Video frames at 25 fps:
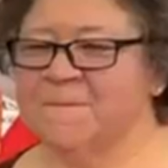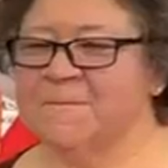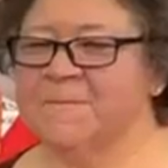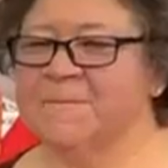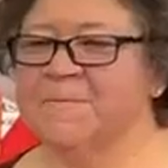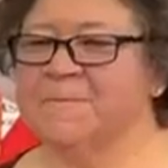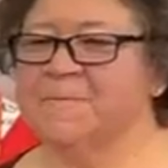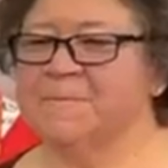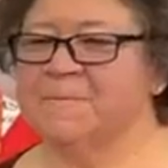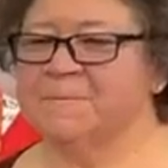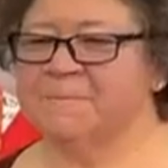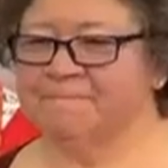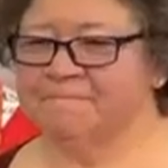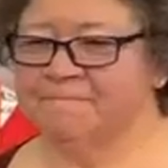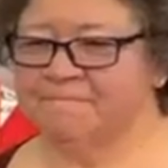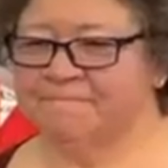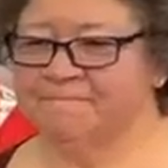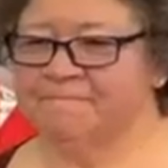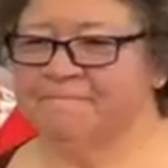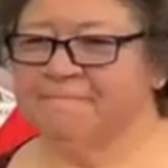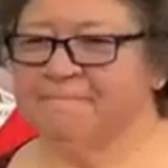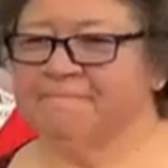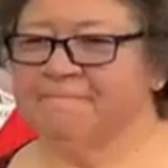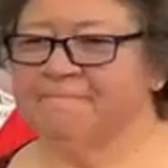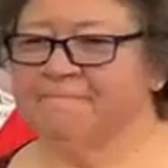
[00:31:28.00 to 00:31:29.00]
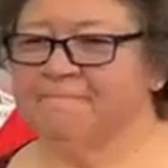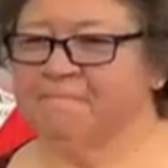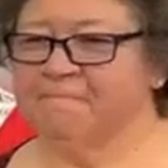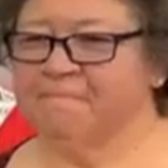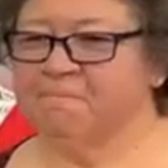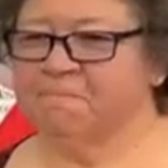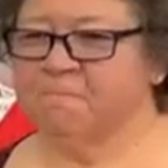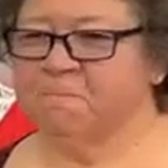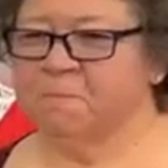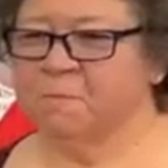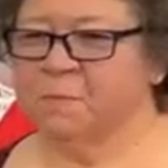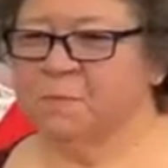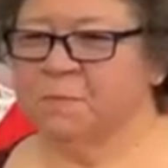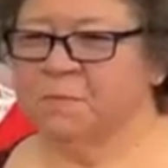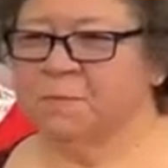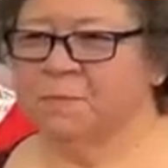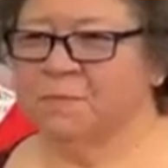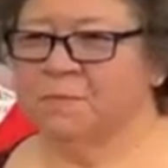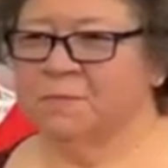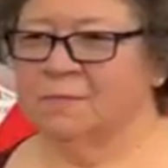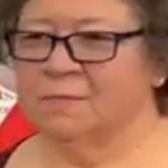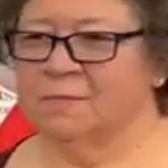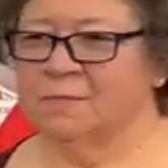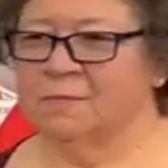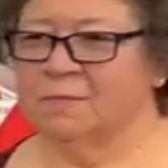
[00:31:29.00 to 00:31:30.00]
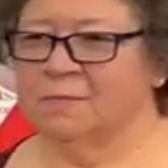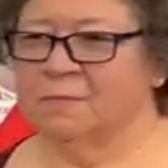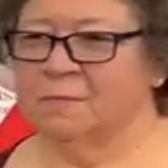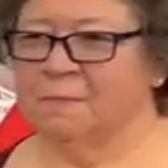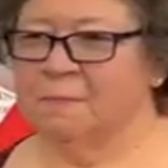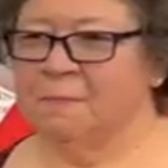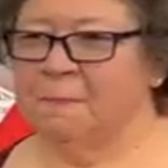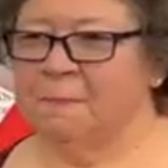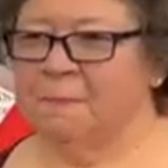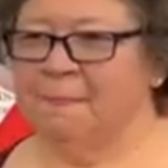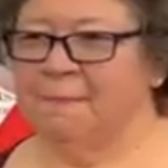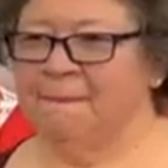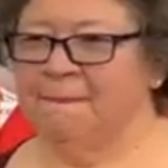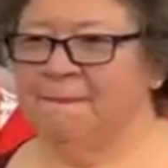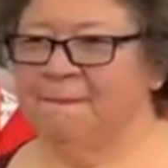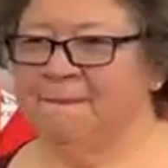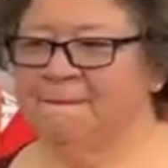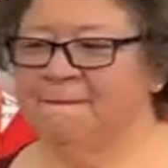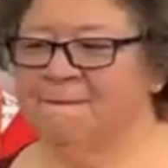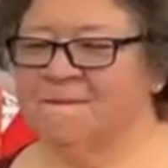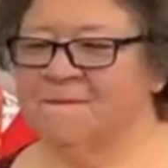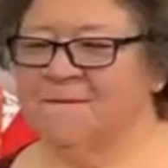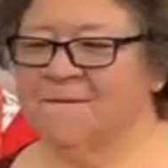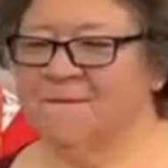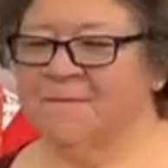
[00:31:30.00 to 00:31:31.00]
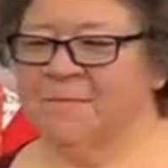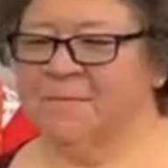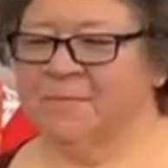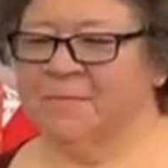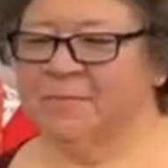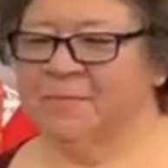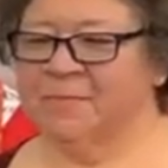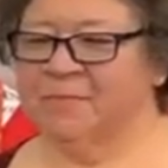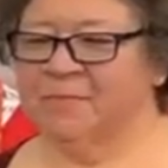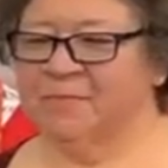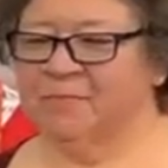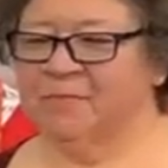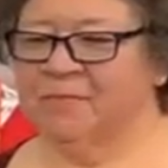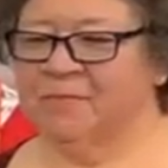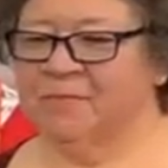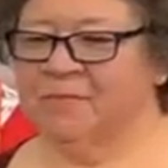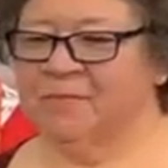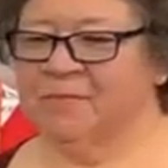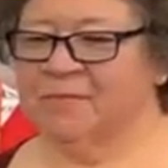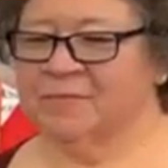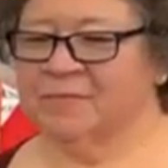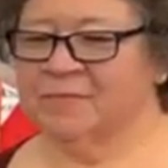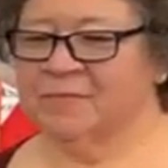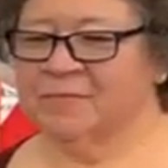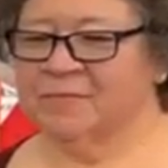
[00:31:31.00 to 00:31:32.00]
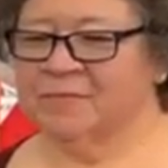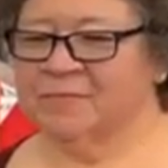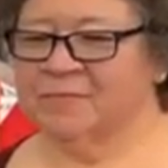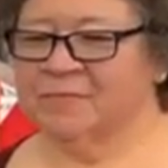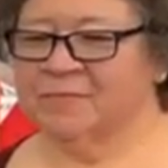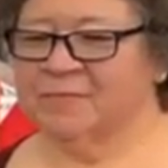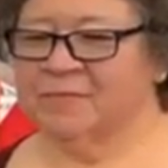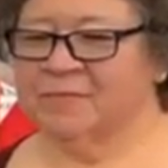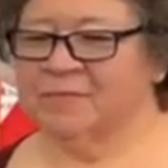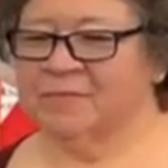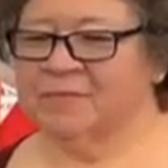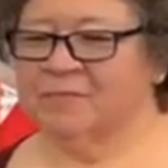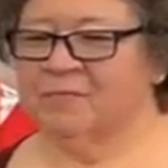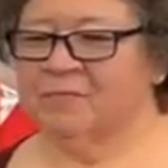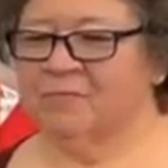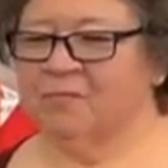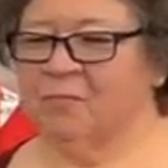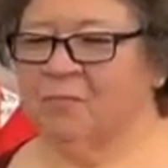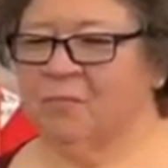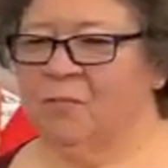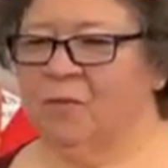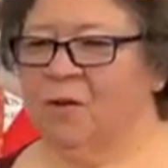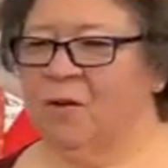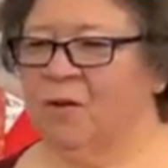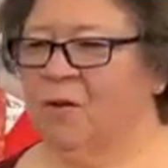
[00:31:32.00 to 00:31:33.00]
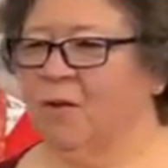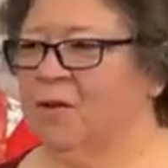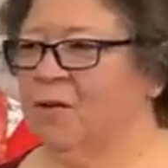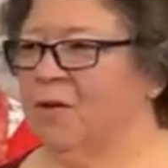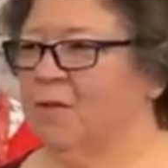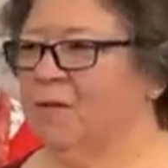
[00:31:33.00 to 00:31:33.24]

(not speaking)